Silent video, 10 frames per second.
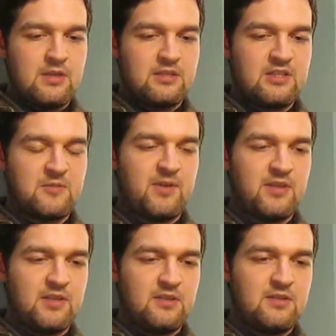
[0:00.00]

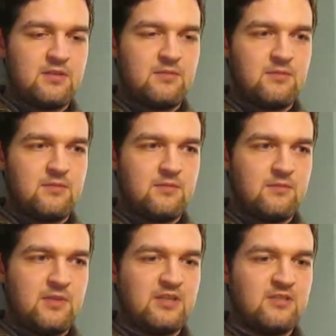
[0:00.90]
despite
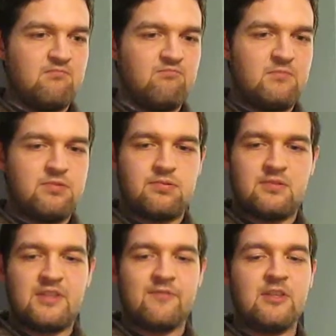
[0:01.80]
me
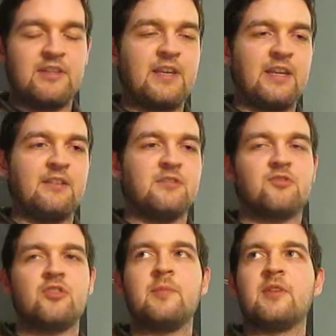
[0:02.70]
generally kicking and
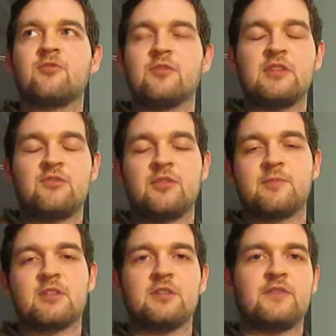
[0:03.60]
screaming through this trip
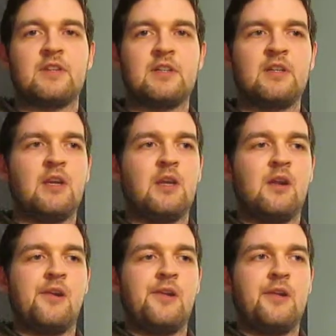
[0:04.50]
so far,
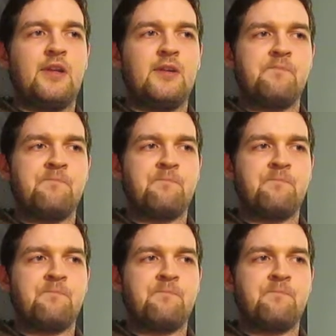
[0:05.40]
I